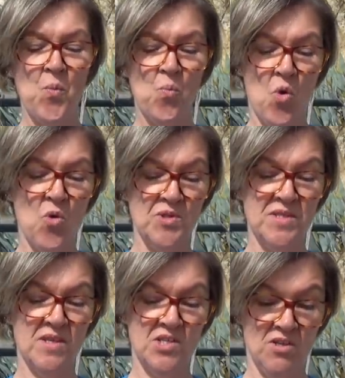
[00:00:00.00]

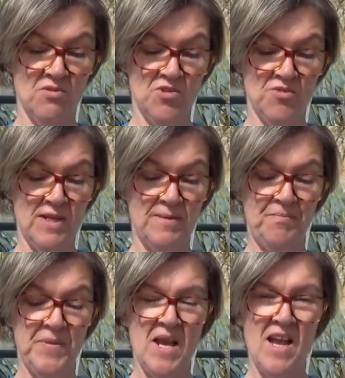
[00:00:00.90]
was adultery.
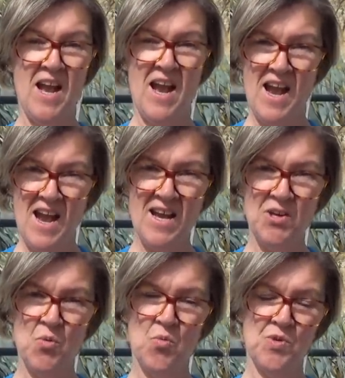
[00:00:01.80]

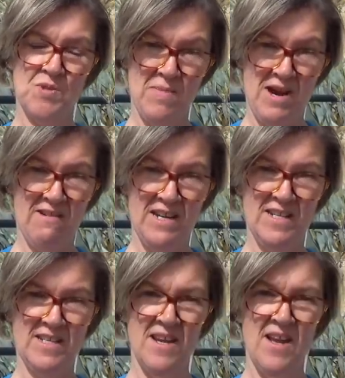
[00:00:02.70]
Anne was
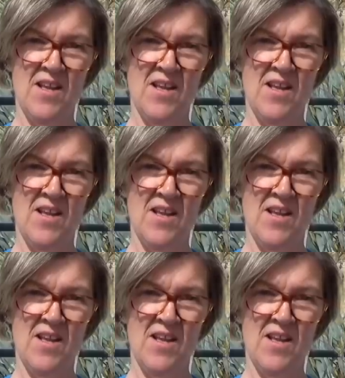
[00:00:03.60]
married.